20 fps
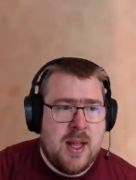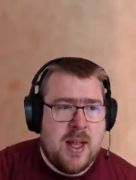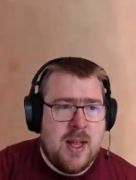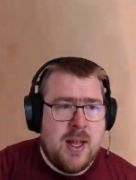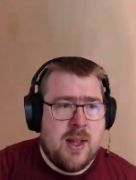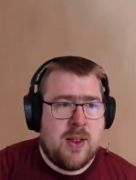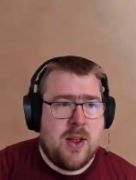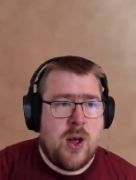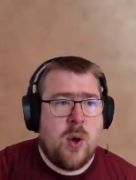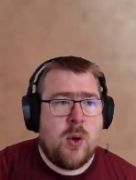
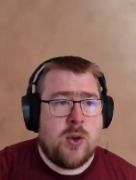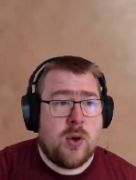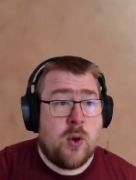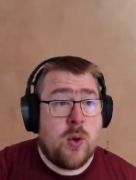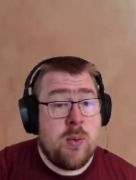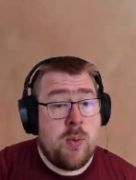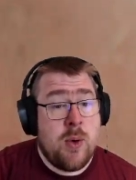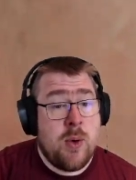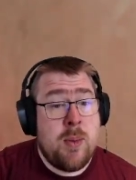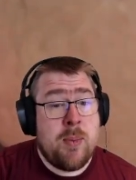Oh, the
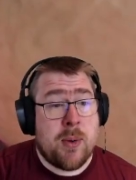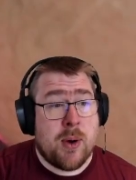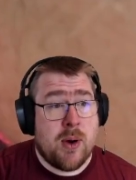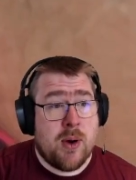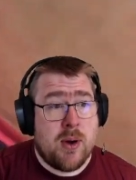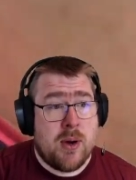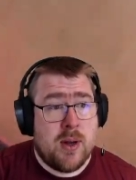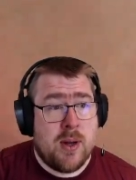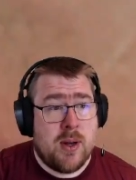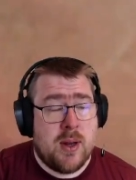Grim Reaper.
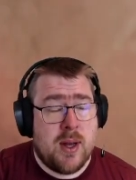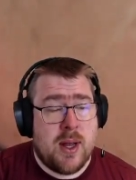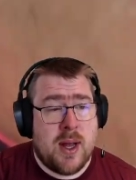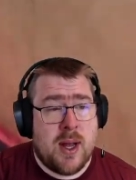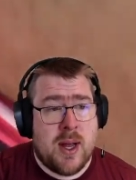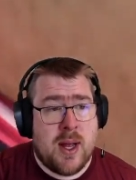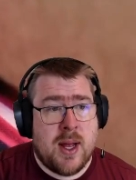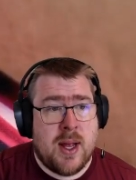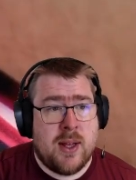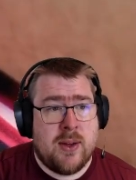
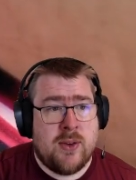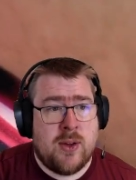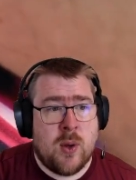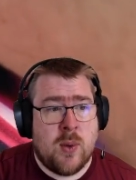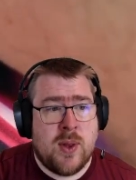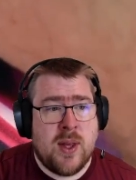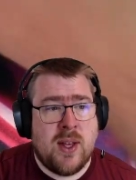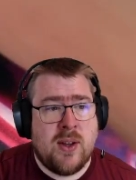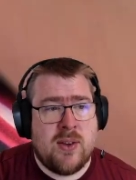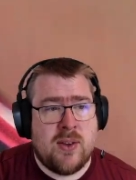So
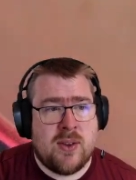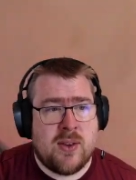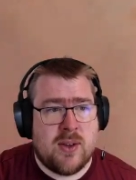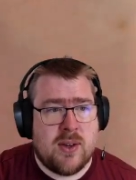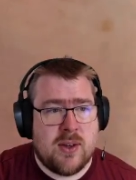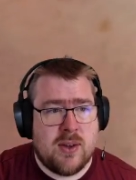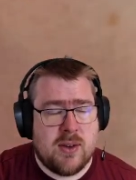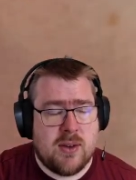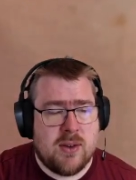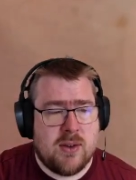
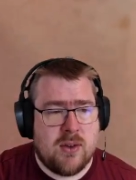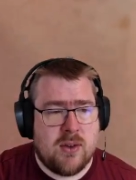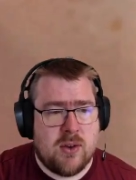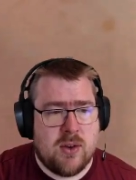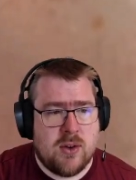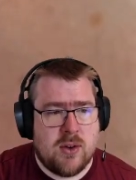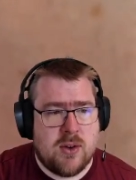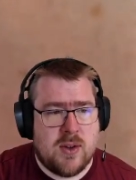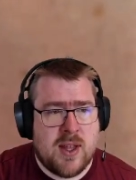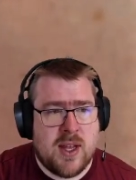this
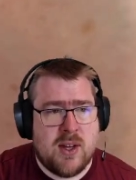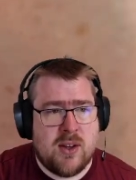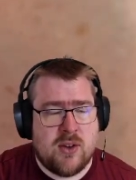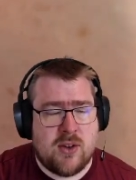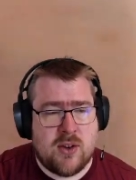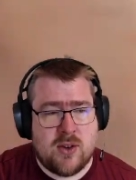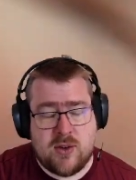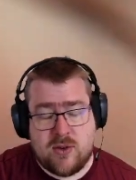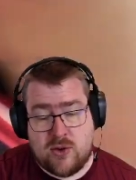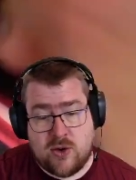
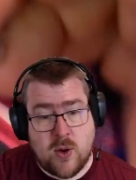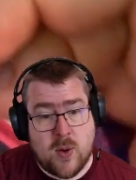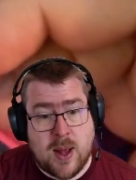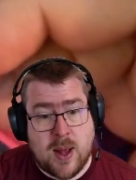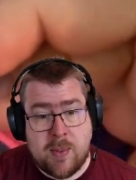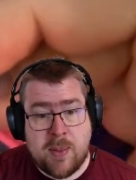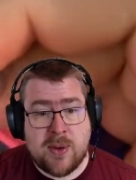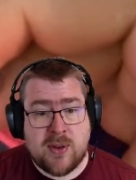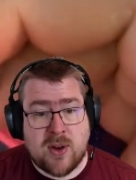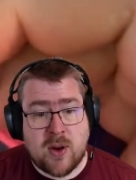showed
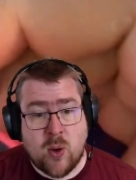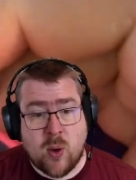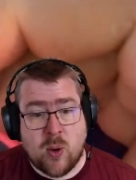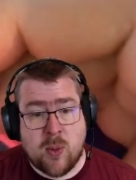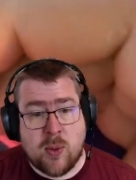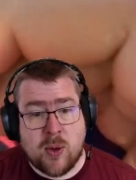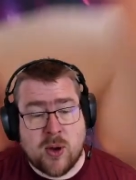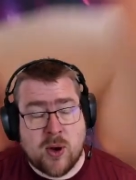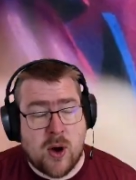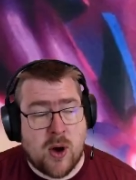up as a
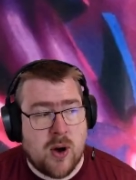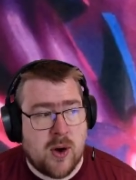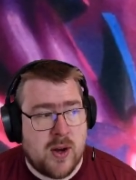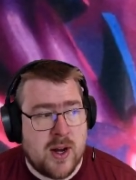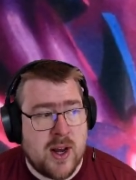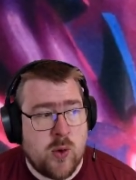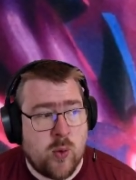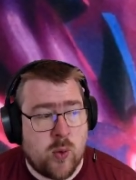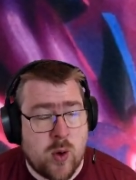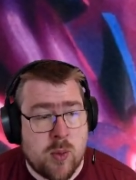normal card
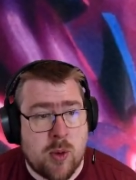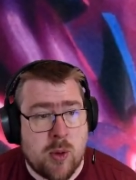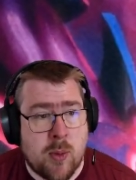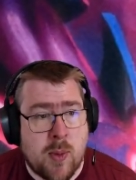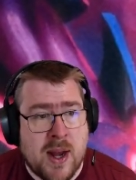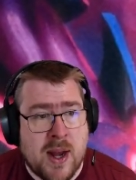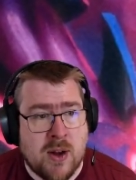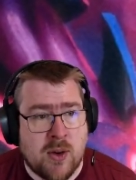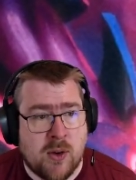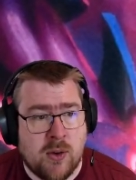in Grim
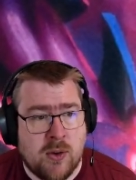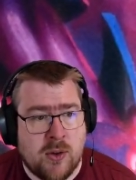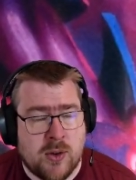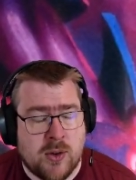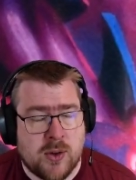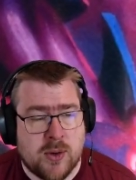Reminders.